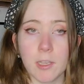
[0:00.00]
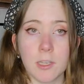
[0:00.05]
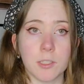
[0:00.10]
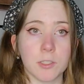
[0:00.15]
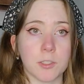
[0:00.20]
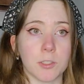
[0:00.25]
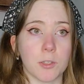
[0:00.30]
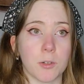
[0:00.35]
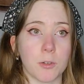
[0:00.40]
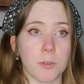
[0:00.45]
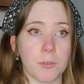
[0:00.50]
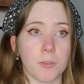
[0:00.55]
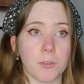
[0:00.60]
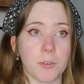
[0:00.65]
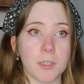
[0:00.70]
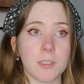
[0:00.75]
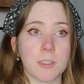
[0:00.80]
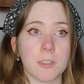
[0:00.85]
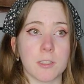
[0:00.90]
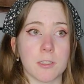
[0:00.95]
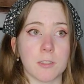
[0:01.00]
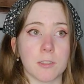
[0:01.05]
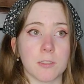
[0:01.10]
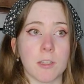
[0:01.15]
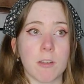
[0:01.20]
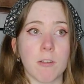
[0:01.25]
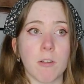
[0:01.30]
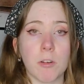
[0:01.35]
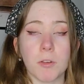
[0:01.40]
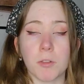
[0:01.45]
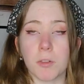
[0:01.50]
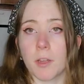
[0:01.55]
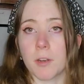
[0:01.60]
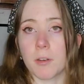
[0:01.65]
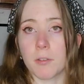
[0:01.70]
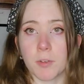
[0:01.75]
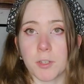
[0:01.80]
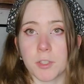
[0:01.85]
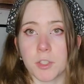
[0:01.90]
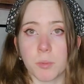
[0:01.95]
So, for instance, there are a lot
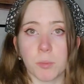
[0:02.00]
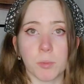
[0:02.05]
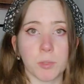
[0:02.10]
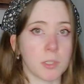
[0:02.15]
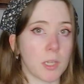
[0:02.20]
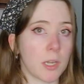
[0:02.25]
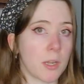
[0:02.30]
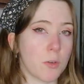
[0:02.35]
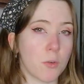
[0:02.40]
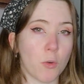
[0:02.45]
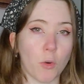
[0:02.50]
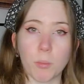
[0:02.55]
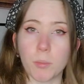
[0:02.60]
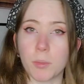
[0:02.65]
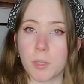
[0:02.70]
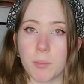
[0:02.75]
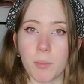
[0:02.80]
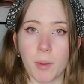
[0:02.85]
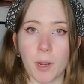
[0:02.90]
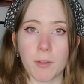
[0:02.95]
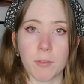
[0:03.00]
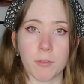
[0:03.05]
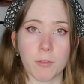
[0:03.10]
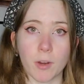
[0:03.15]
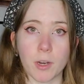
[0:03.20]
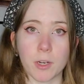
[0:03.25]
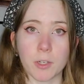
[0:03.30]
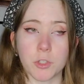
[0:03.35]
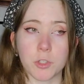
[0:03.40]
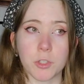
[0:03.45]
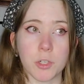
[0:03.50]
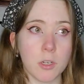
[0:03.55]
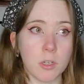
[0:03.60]
of vegetables I normally buy fresh,